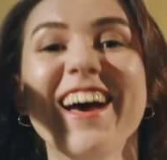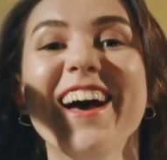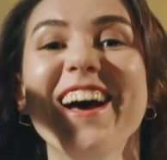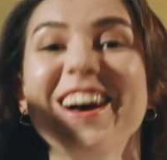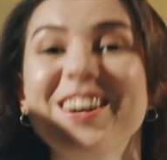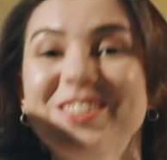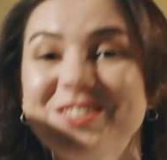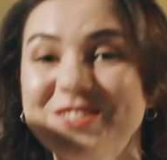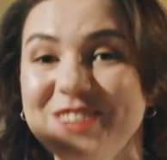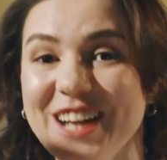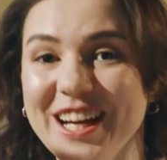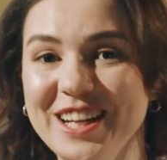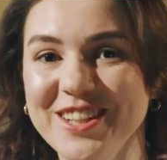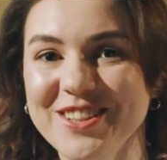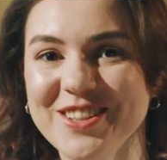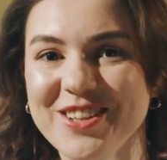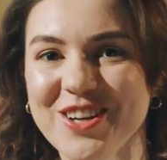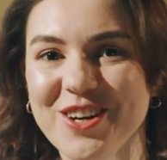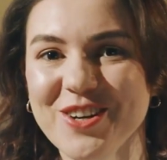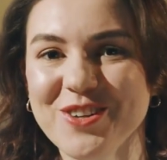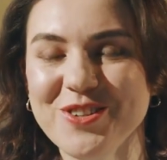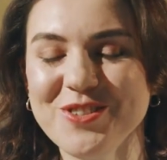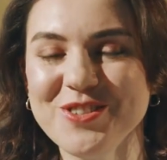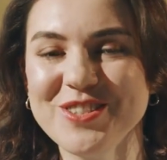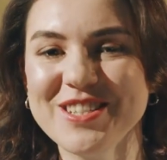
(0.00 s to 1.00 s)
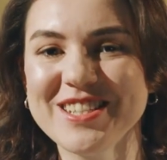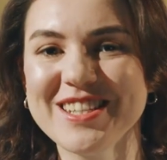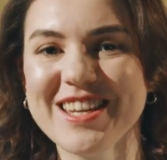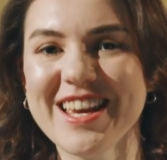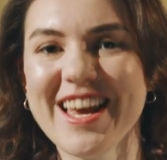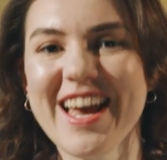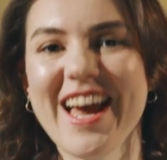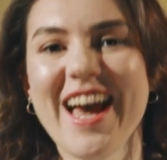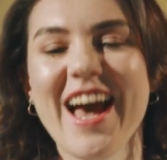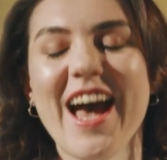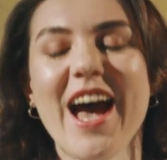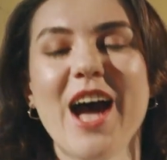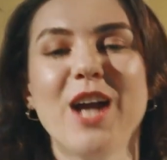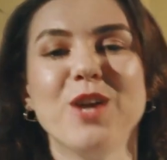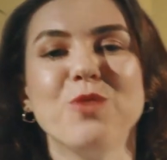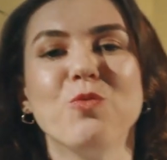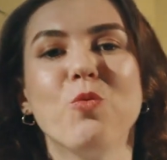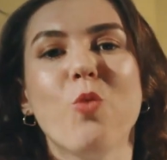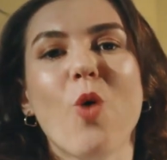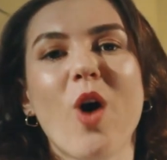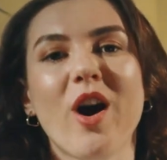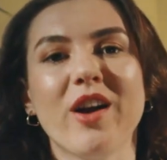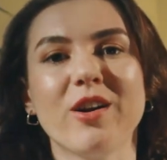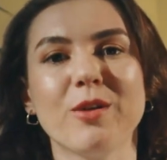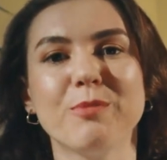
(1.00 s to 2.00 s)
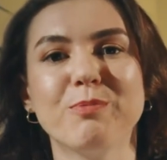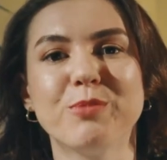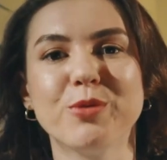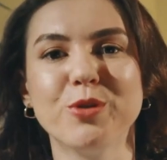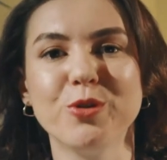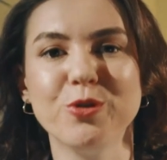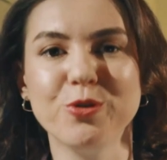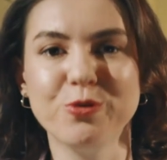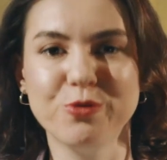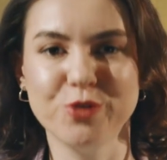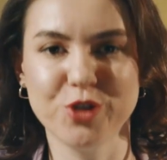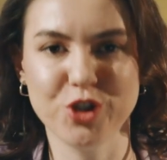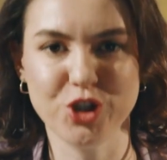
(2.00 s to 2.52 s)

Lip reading: a raincoat, and waterproof